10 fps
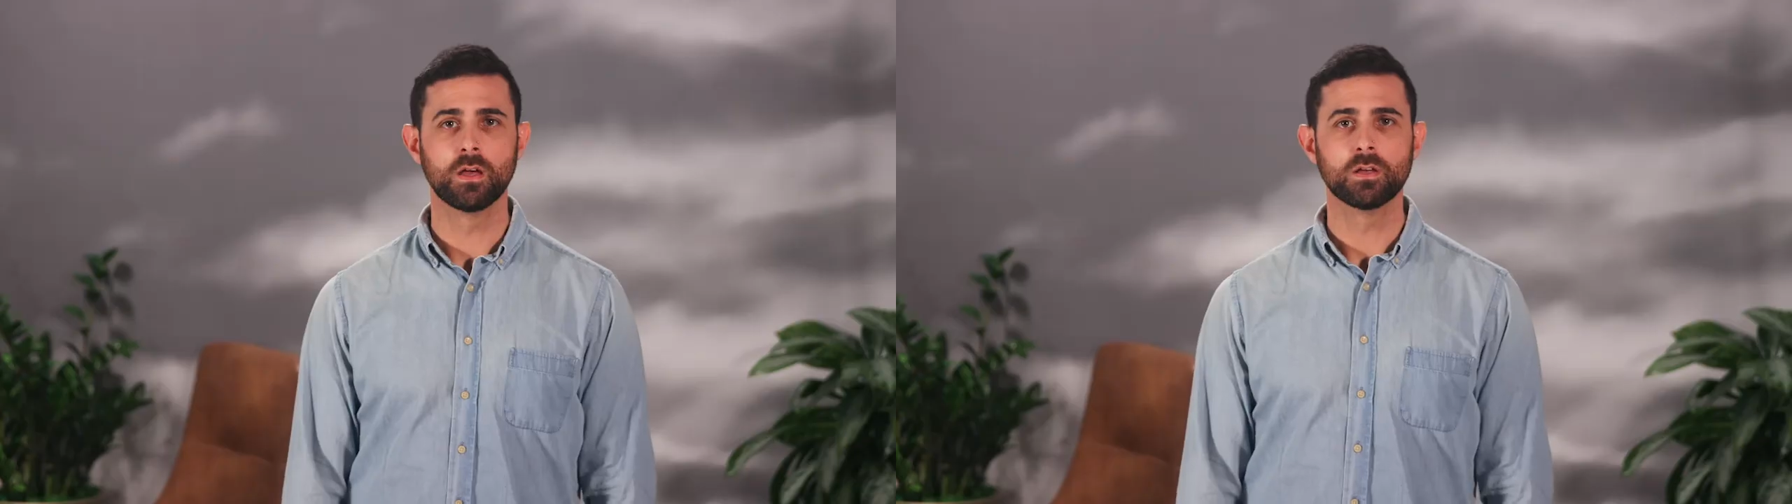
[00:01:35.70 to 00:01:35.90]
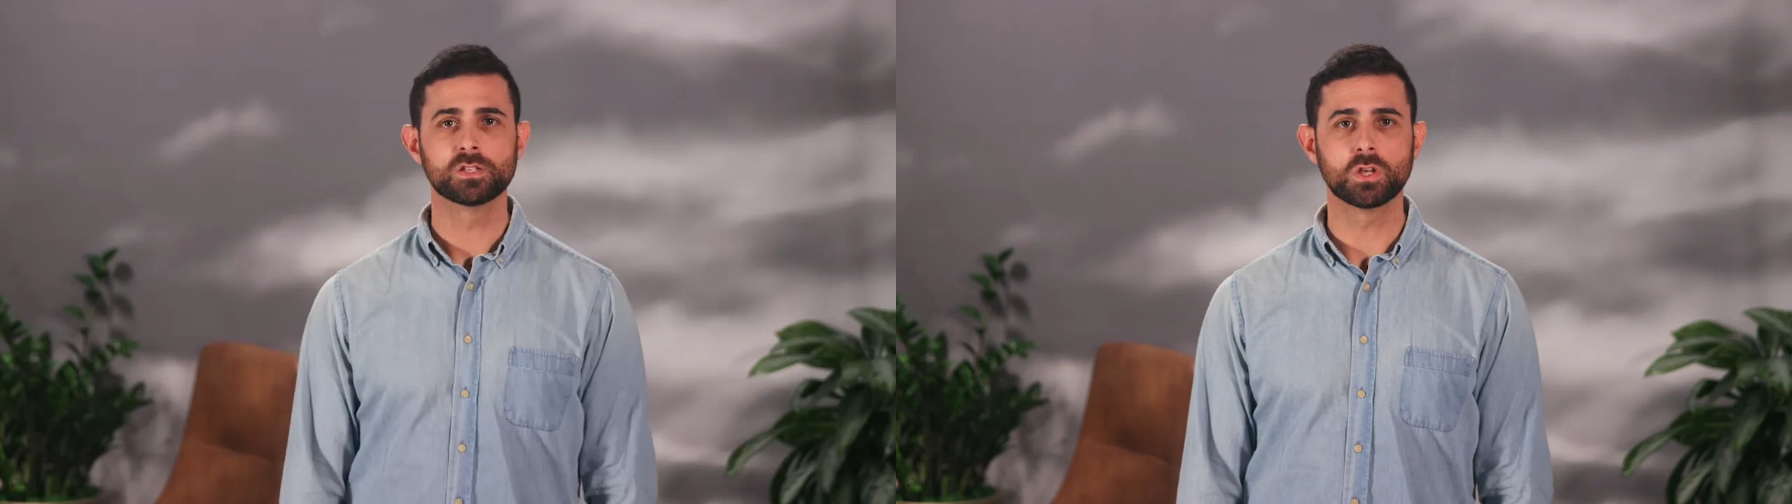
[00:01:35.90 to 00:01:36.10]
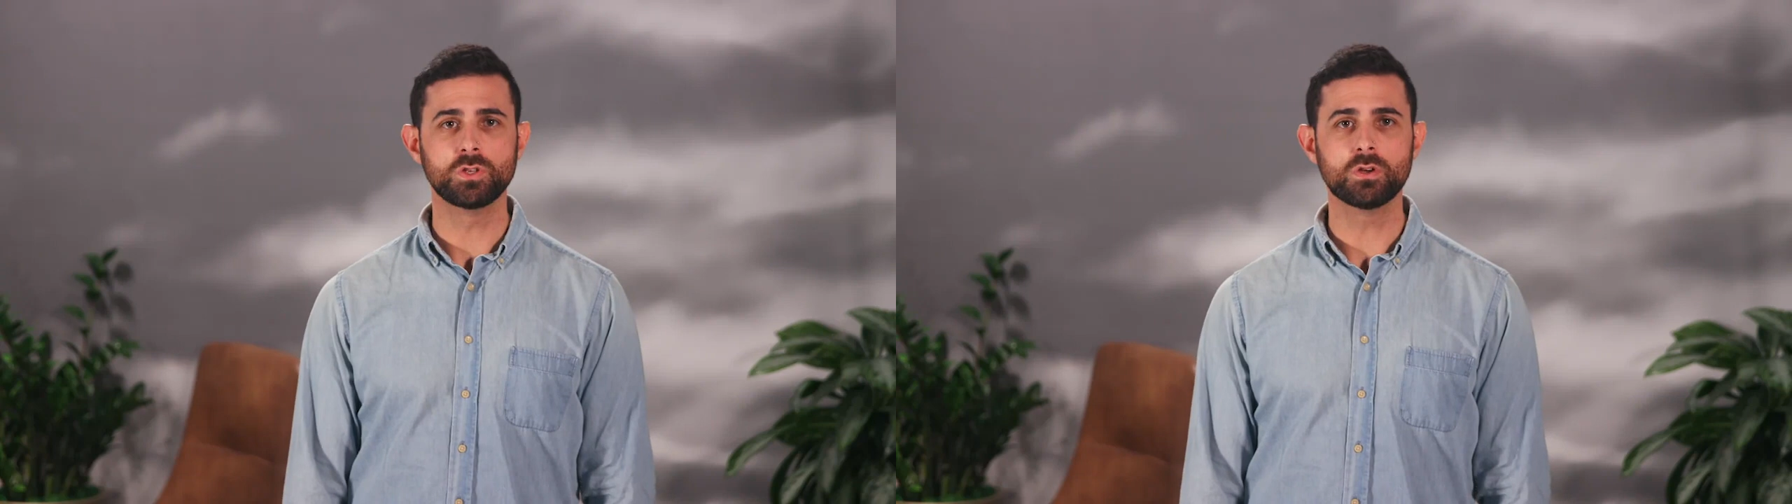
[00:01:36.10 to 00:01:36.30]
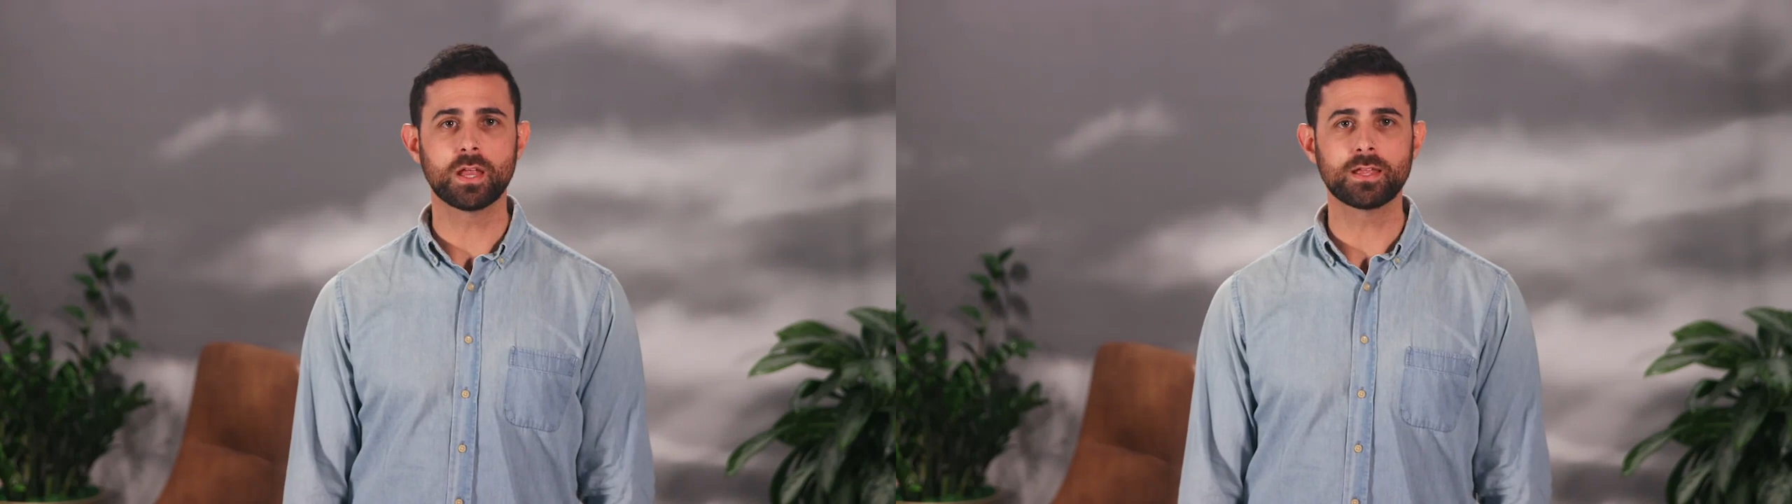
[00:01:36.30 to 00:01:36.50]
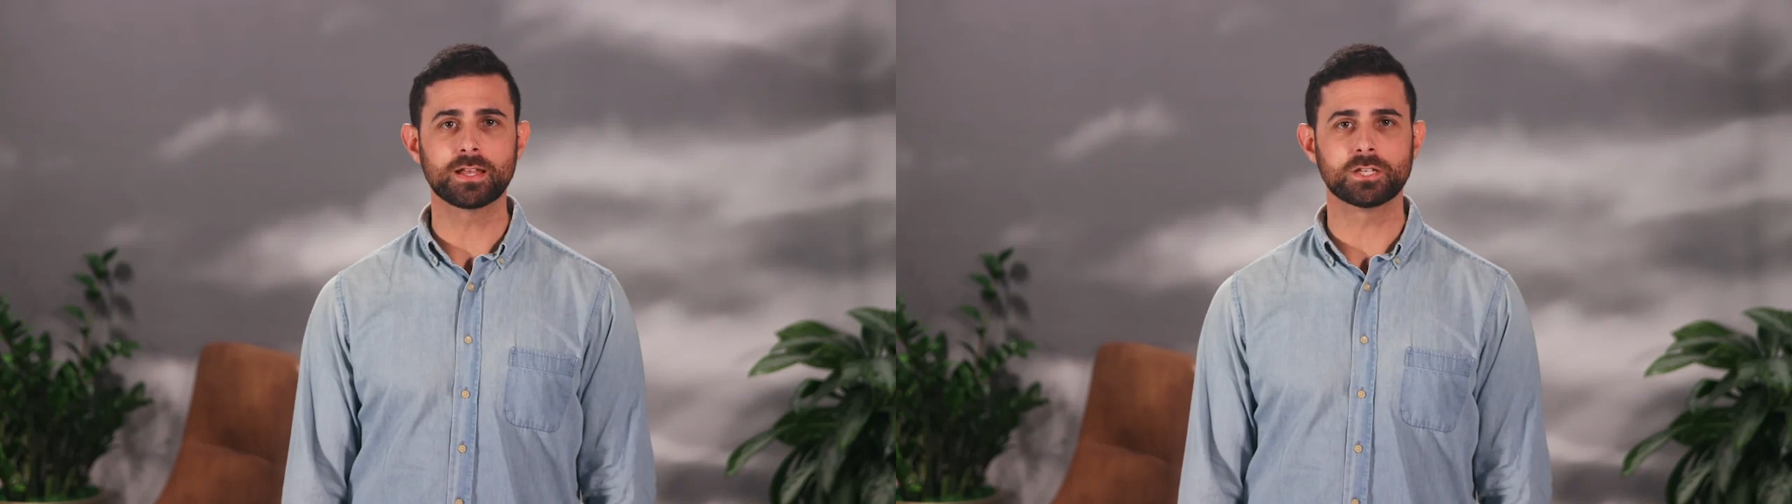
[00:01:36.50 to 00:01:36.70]
so you
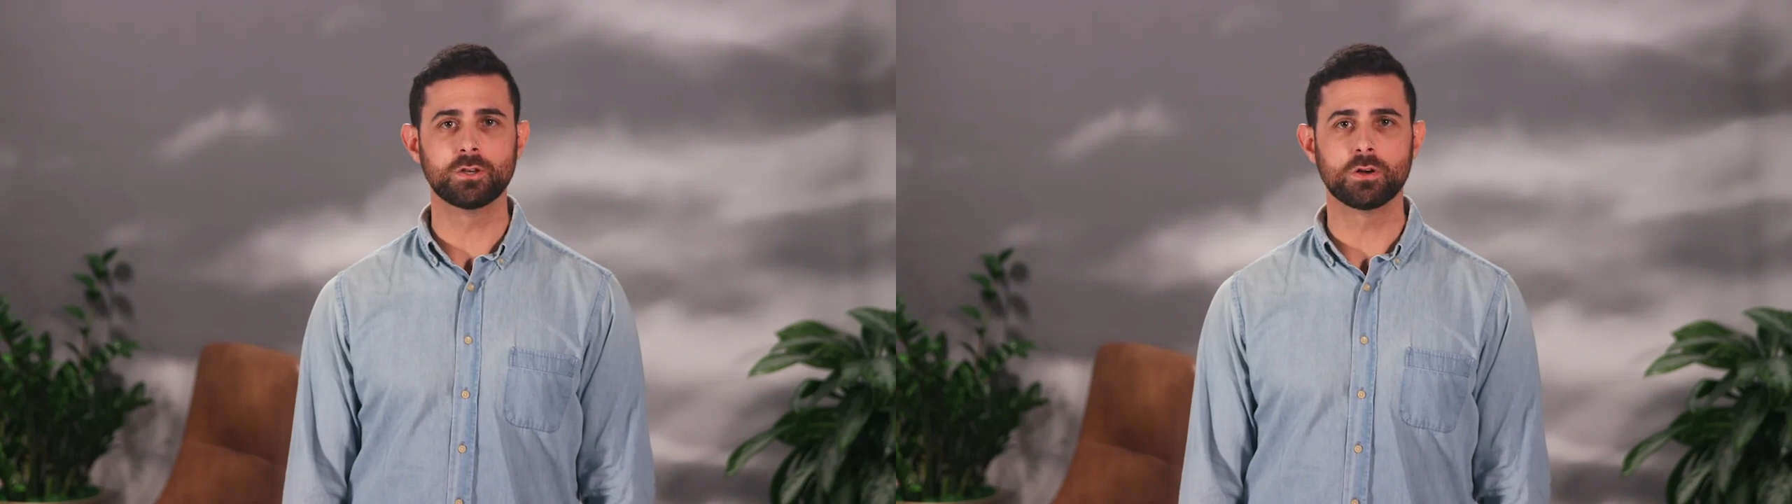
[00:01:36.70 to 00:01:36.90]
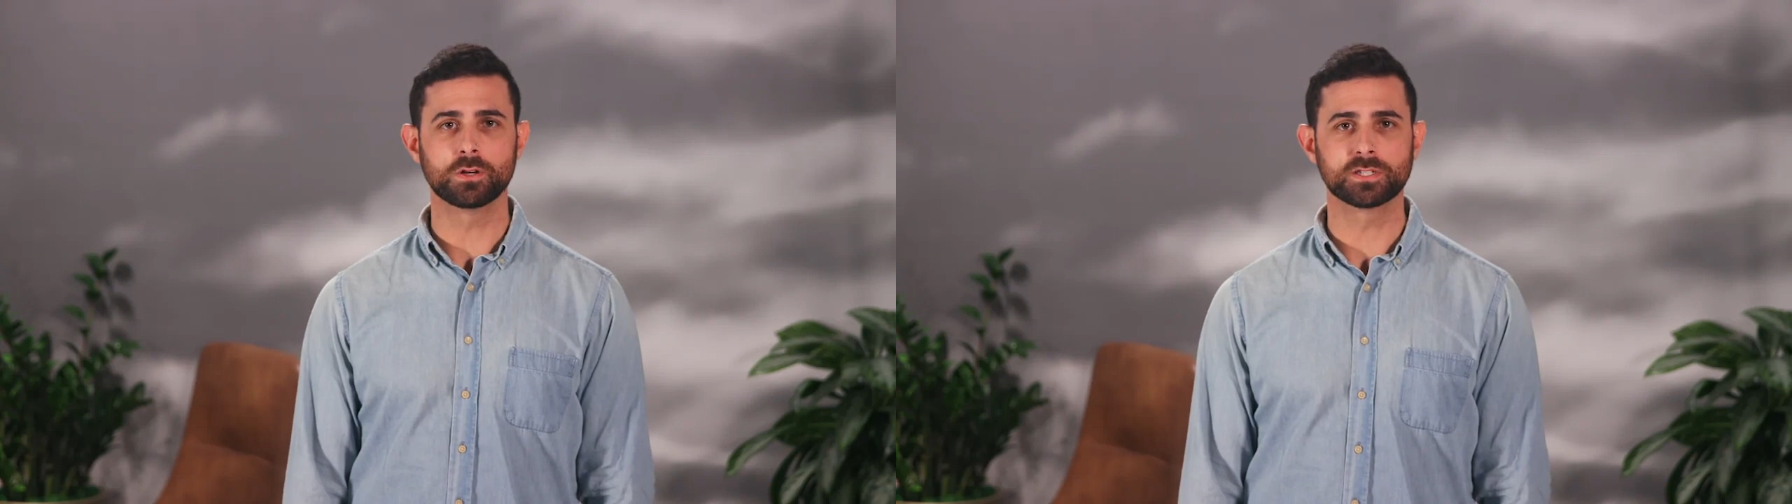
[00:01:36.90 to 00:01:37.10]
can get to know your